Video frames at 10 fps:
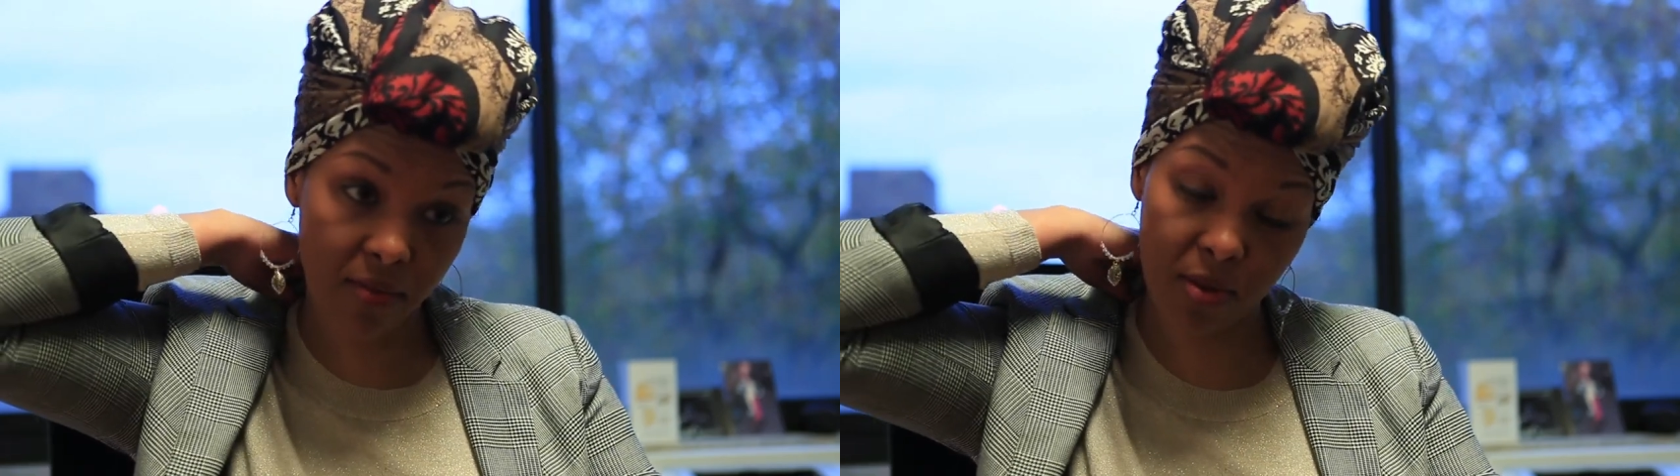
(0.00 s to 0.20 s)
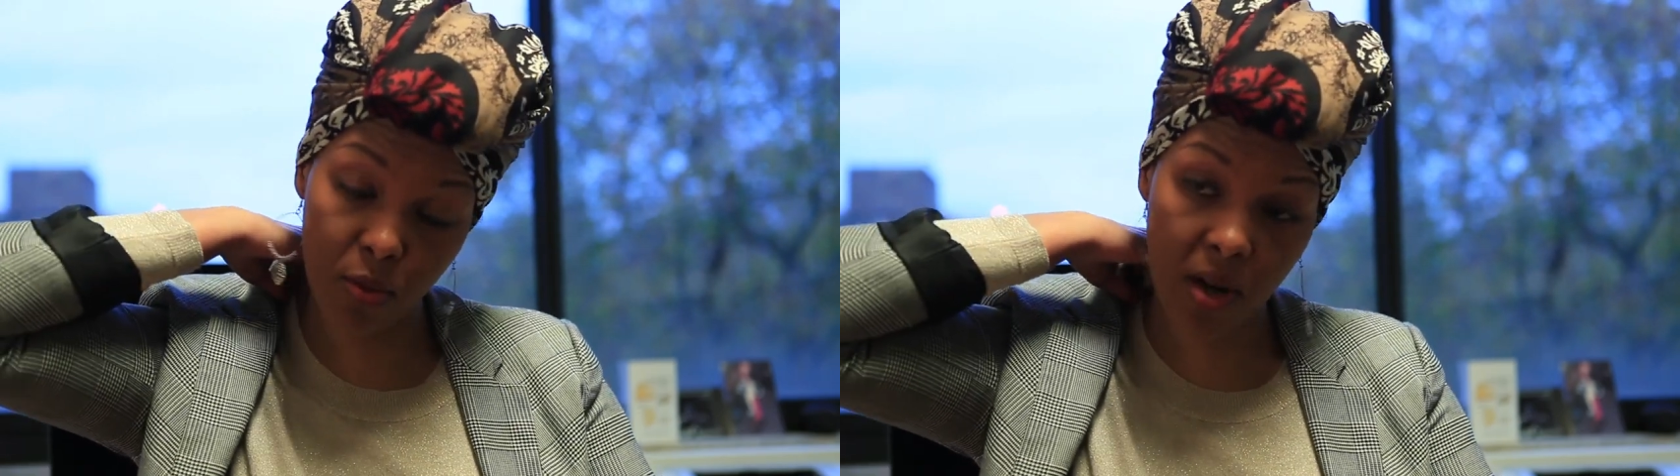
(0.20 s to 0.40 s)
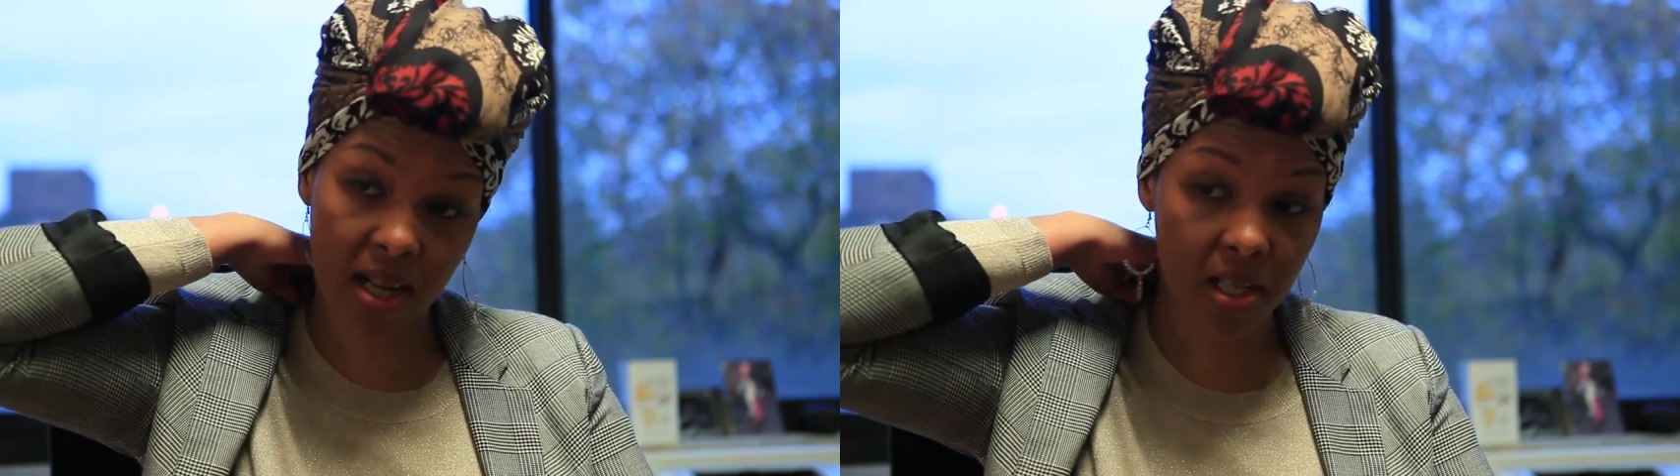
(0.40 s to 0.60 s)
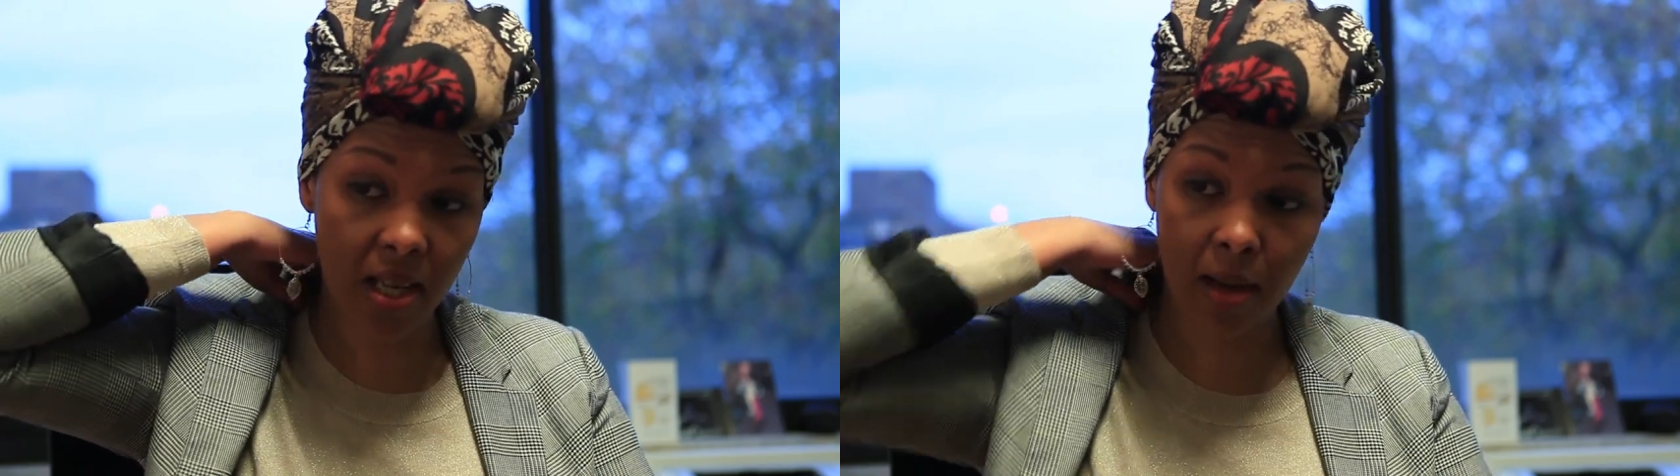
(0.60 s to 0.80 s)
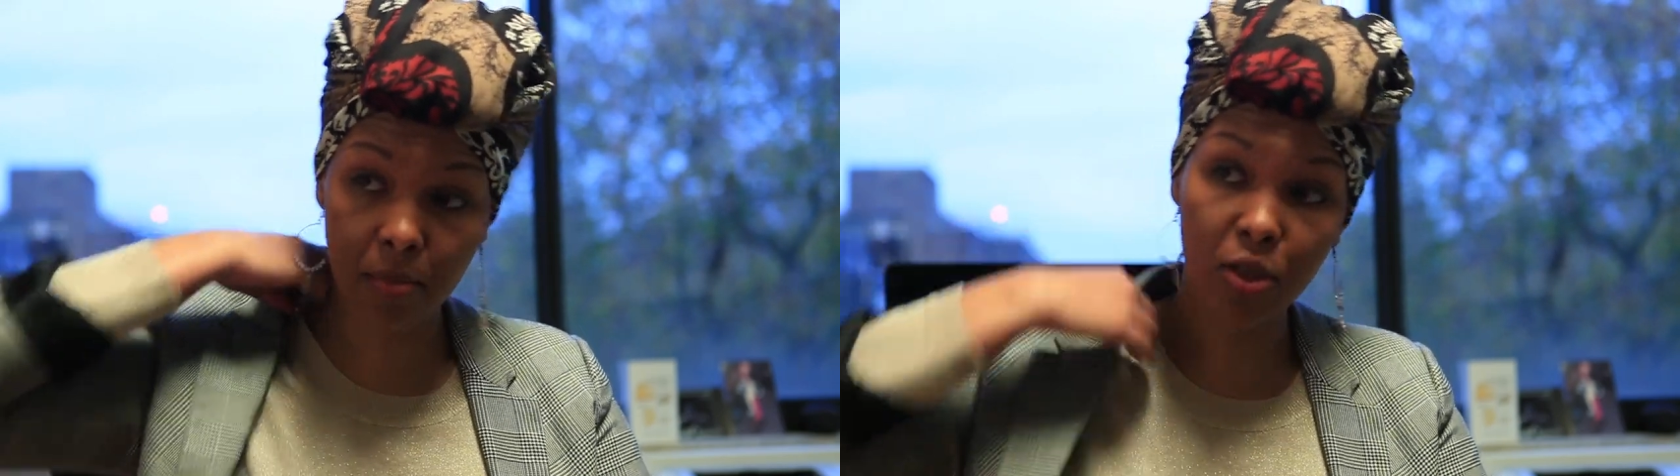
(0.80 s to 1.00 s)
efforts were
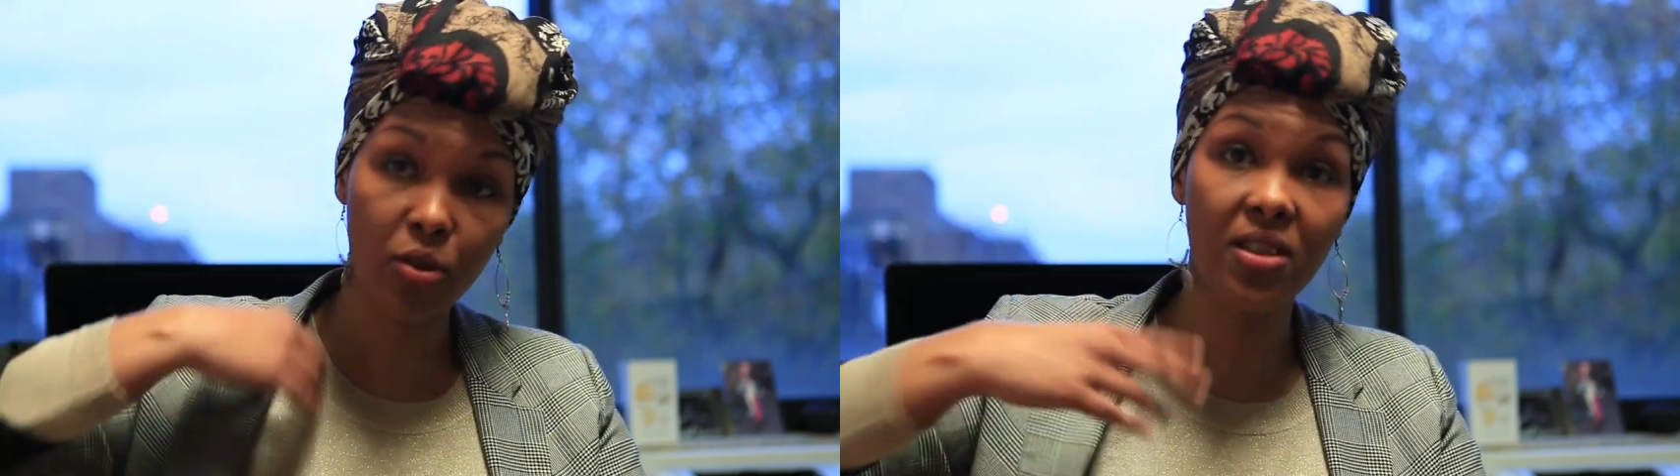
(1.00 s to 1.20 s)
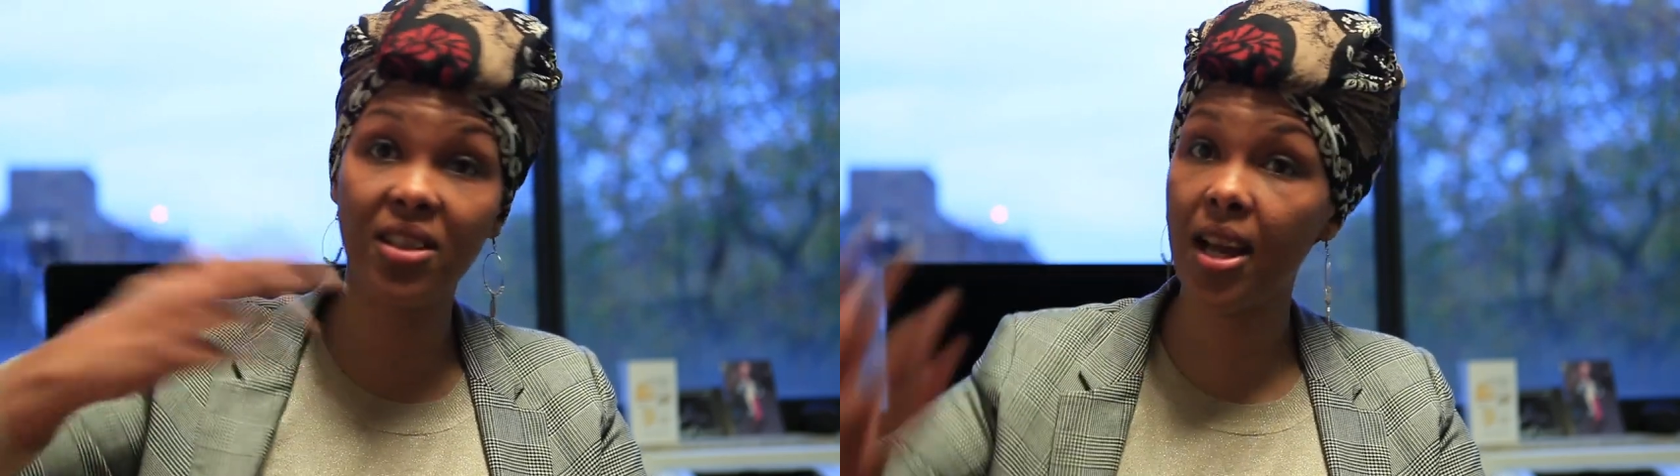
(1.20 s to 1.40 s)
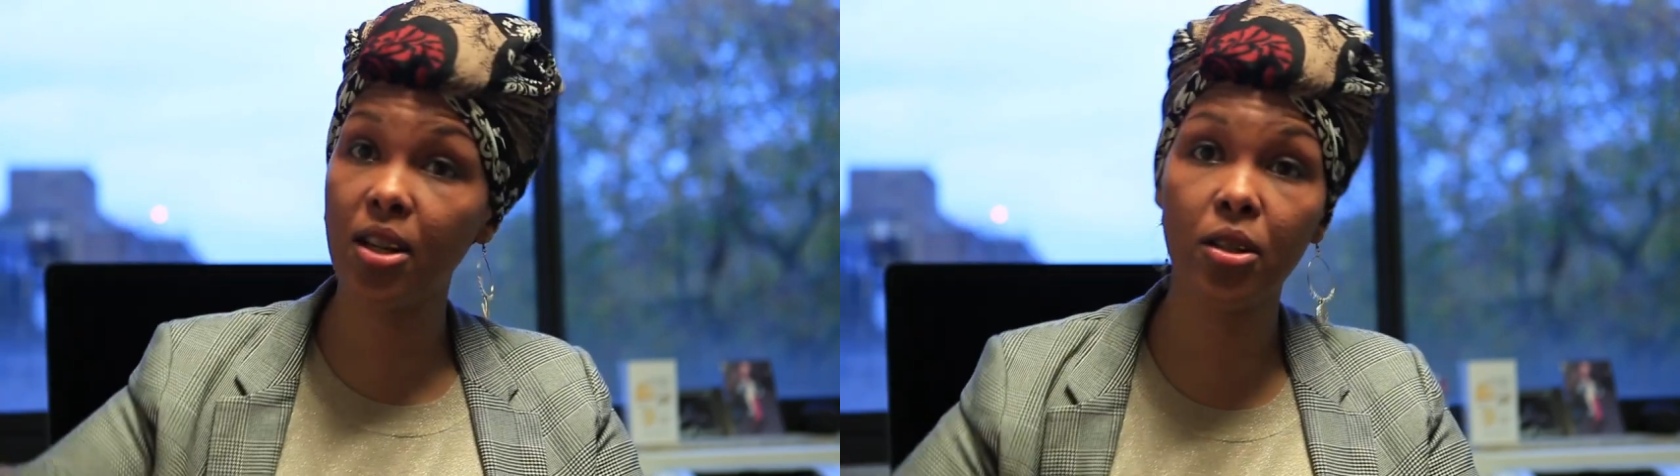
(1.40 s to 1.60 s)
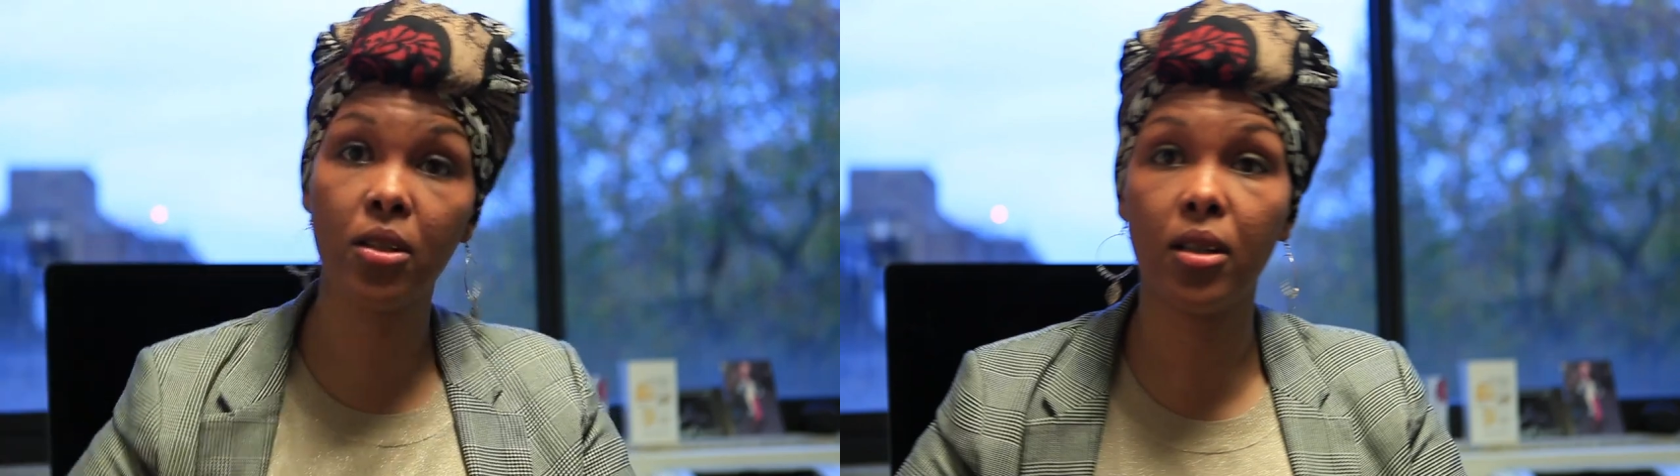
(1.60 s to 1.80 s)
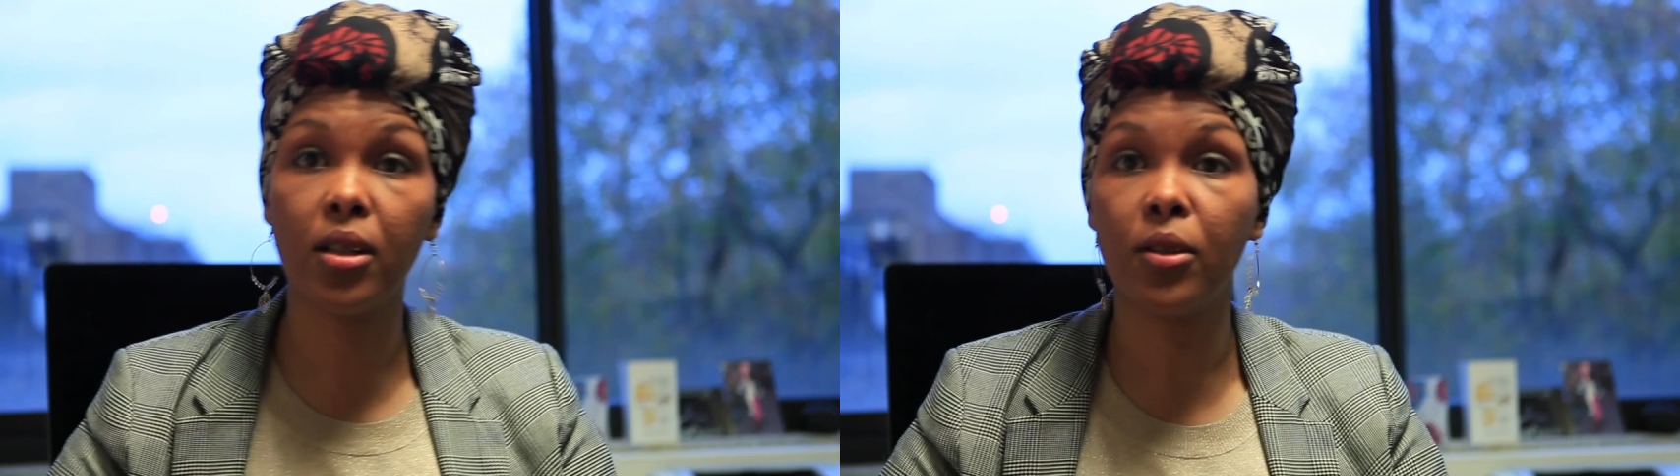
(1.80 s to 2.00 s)
actually happening
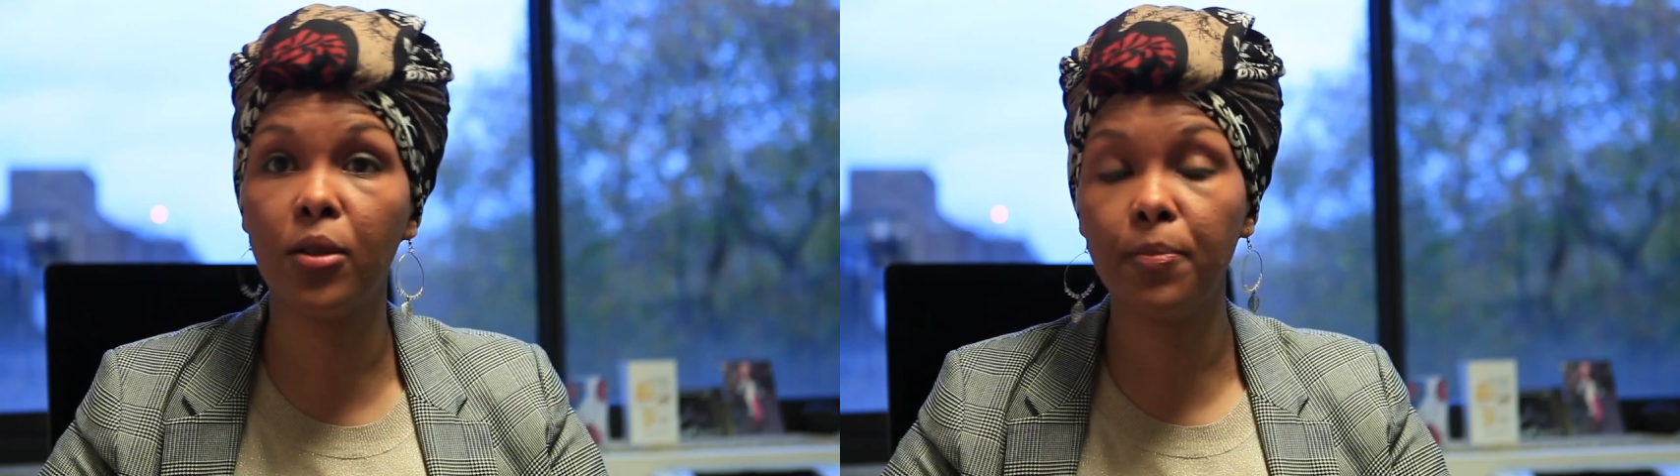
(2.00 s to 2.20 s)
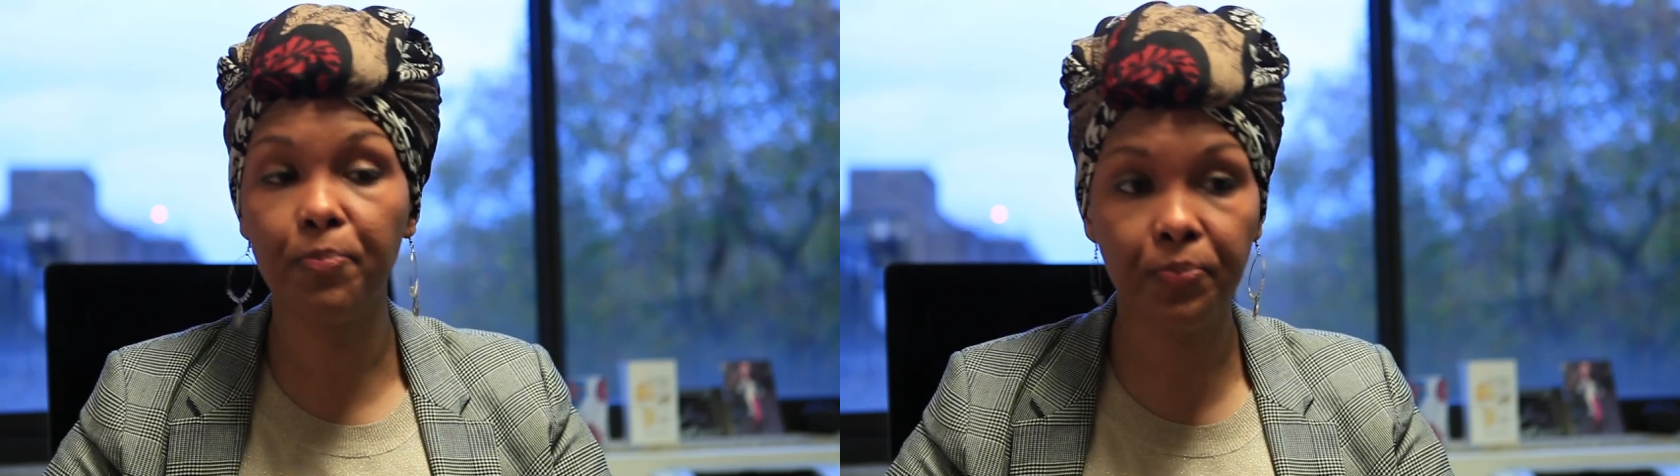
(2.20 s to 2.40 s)
transnationally, you know.